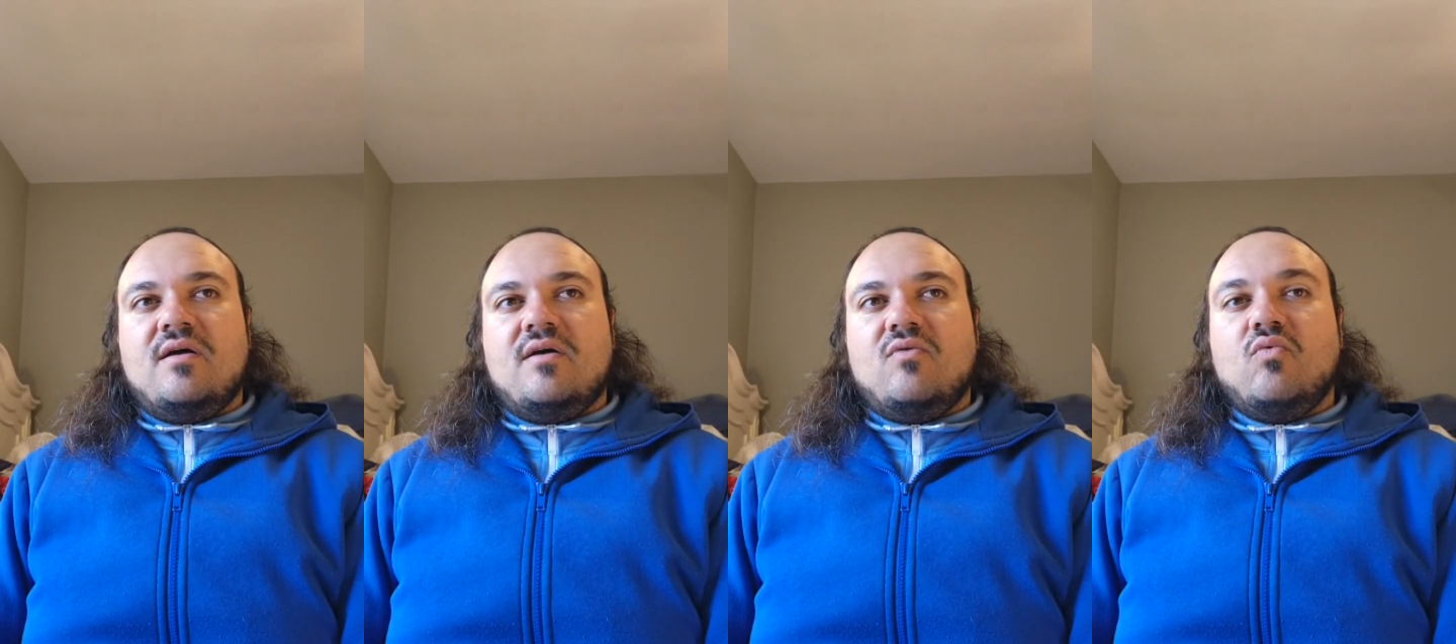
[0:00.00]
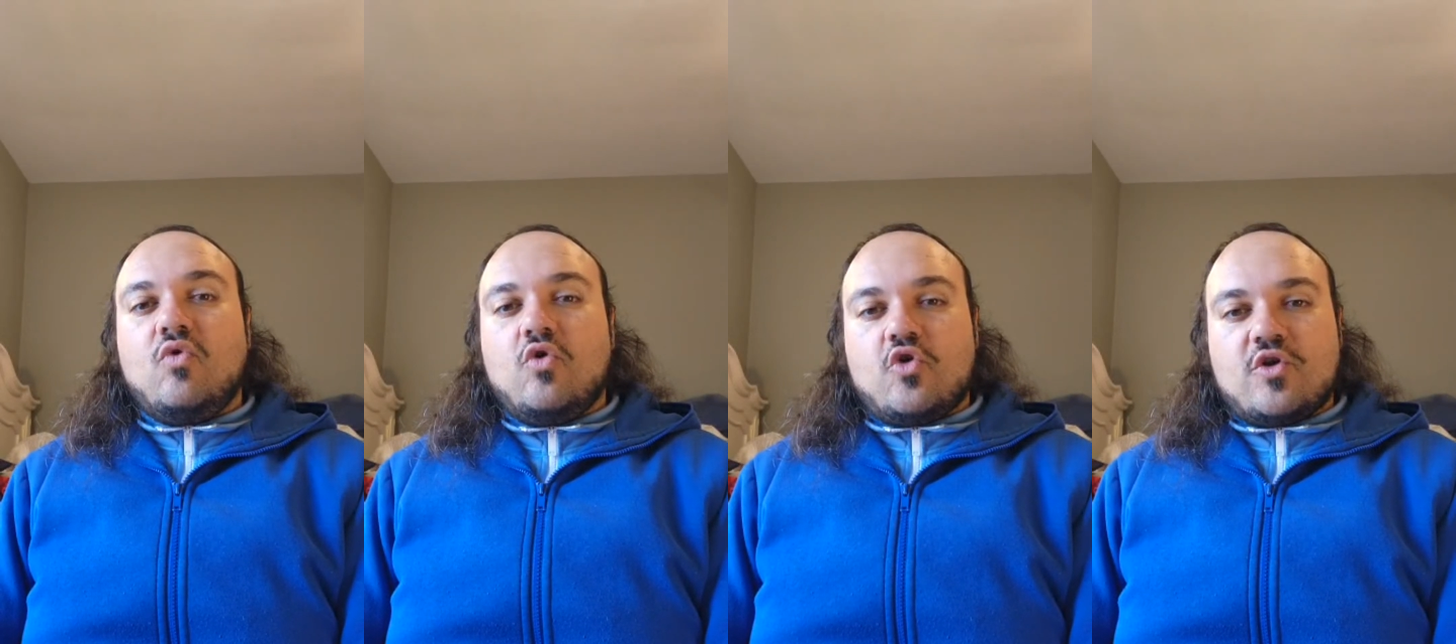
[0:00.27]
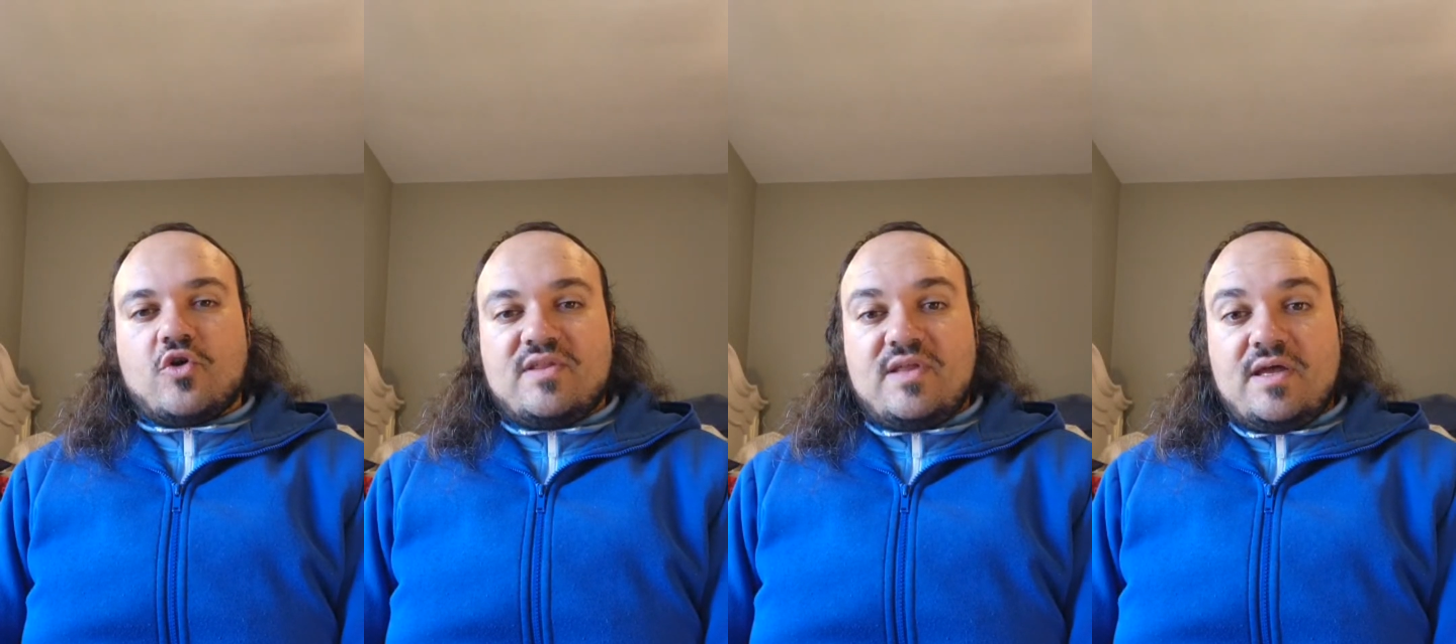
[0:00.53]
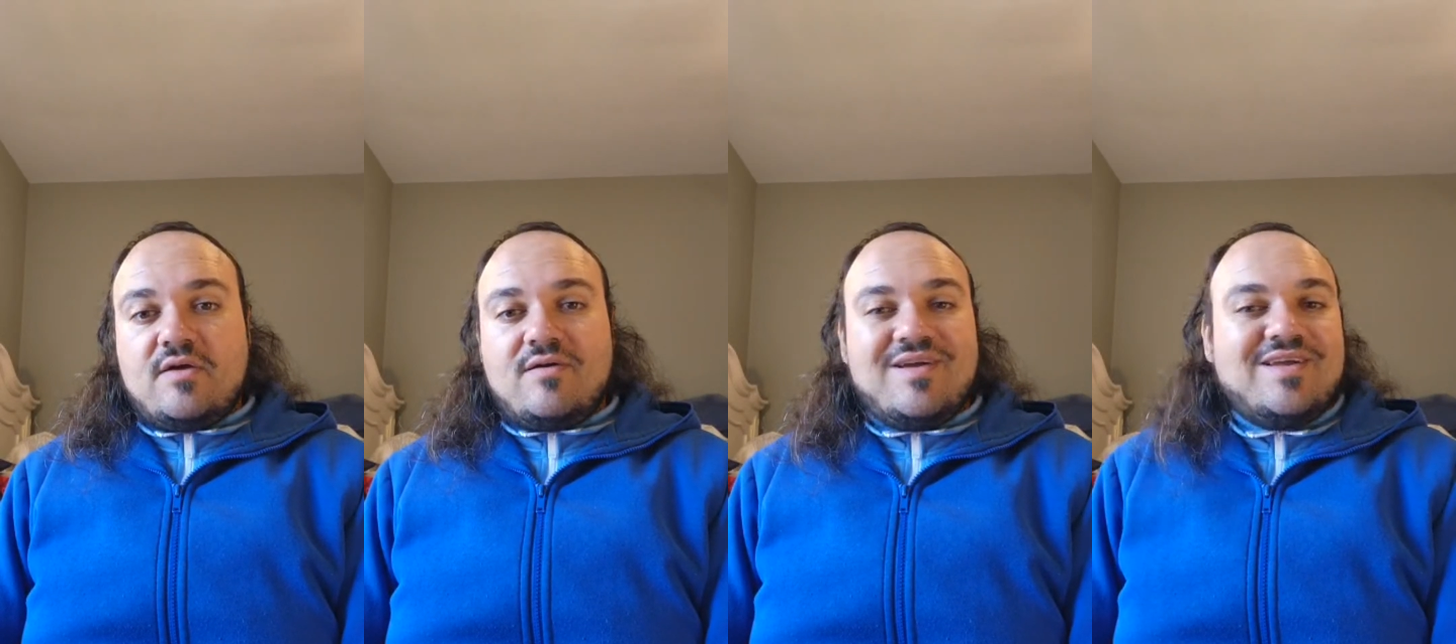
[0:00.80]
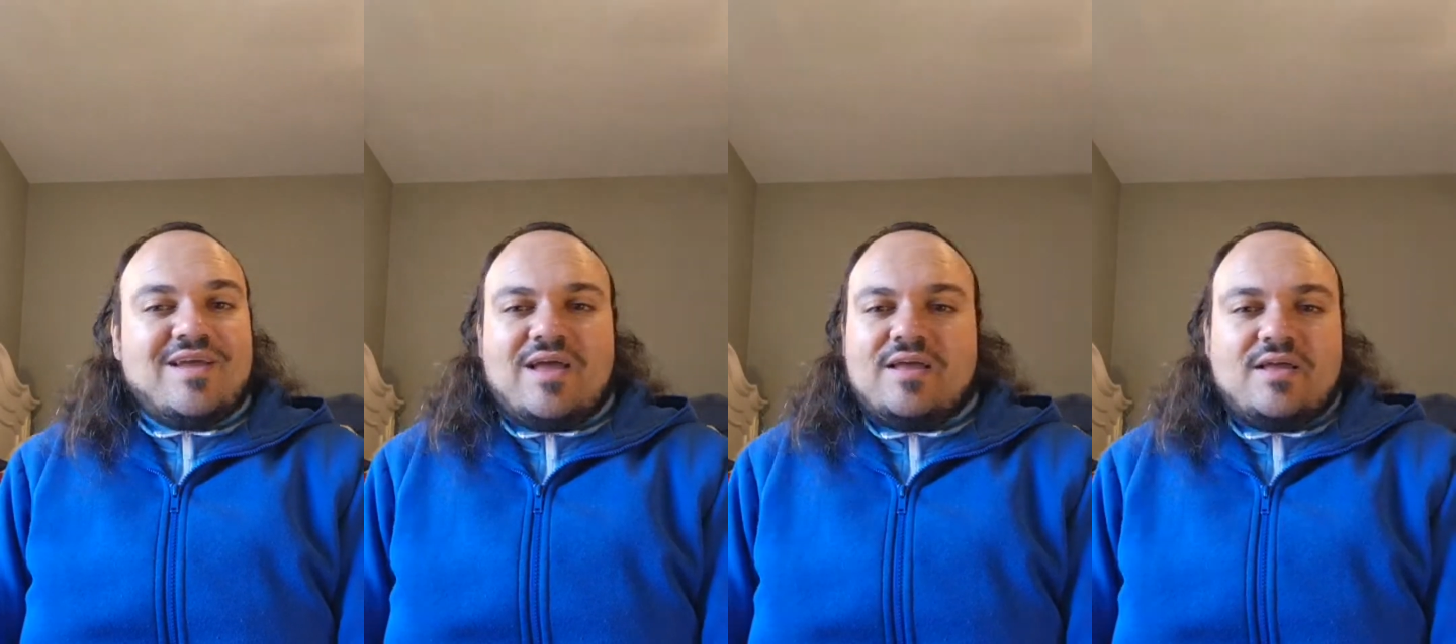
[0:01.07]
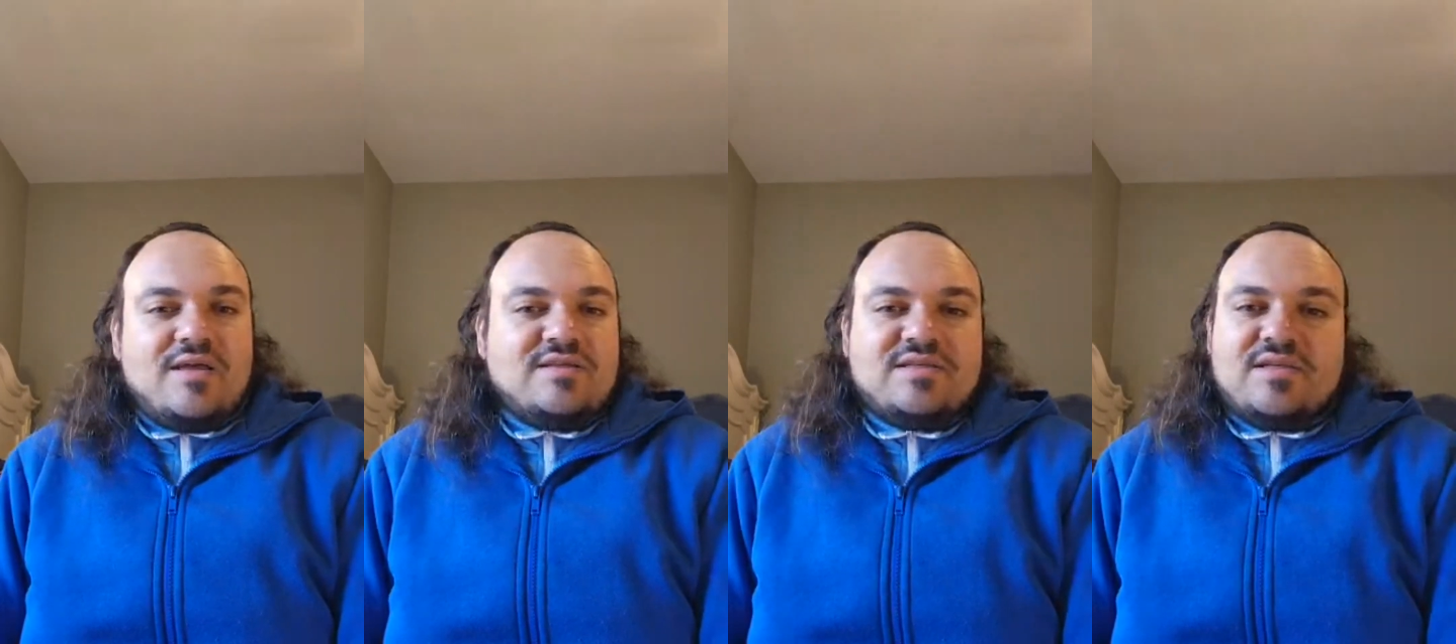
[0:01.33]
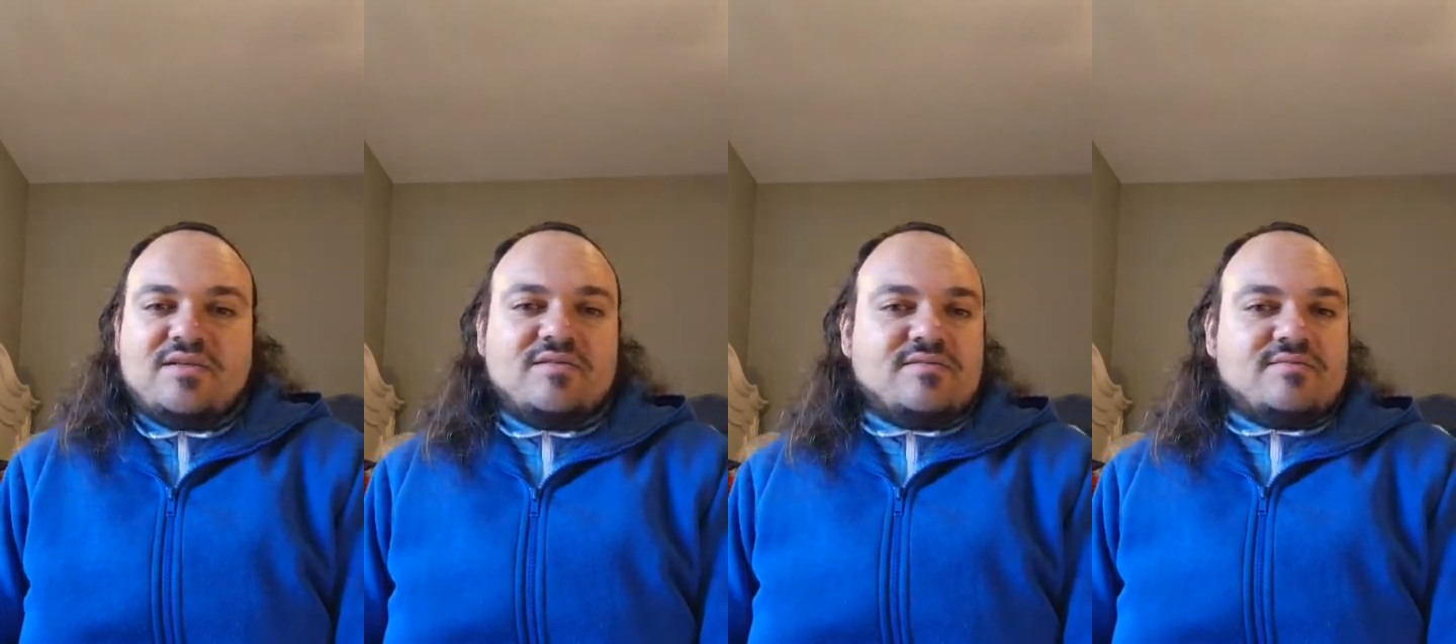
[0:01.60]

work there. I said,